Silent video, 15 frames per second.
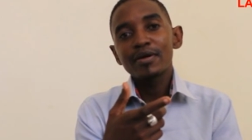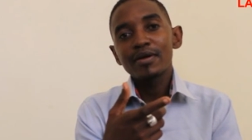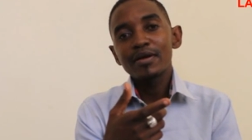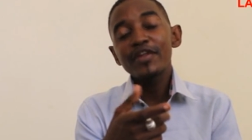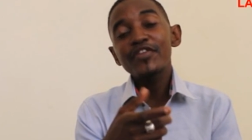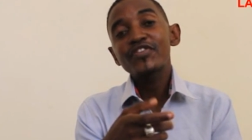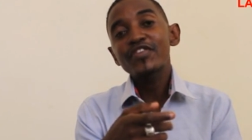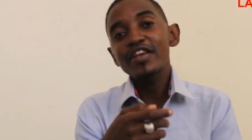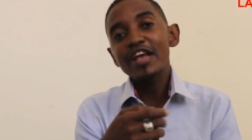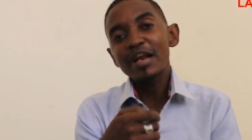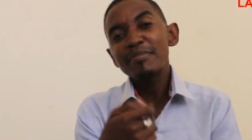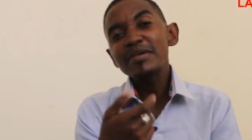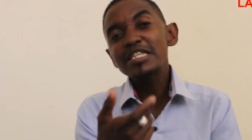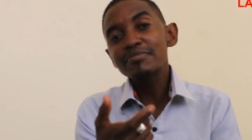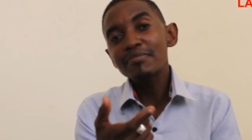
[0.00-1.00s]
Let's say a
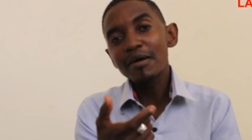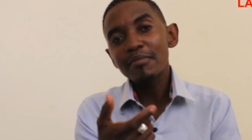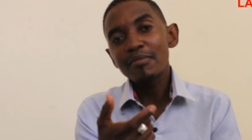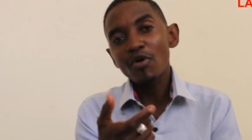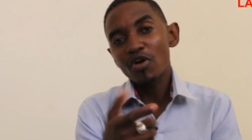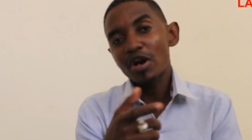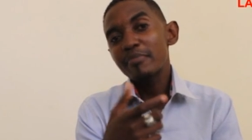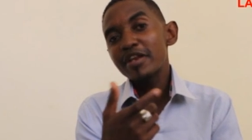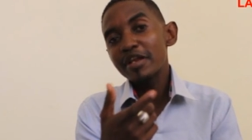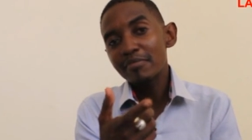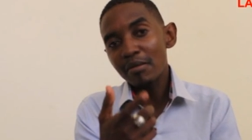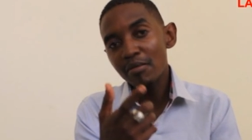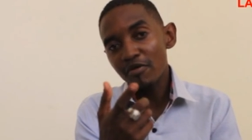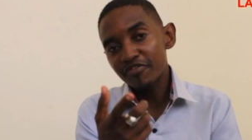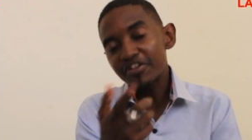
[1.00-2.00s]
maximum or a
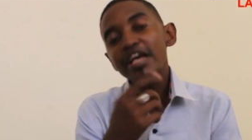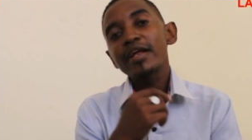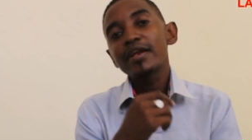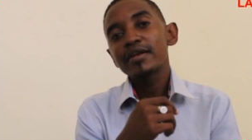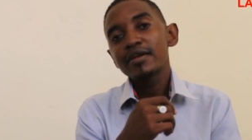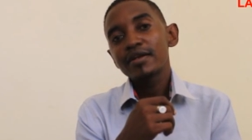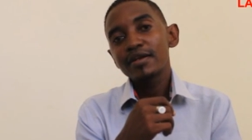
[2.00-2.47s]
minimum of 10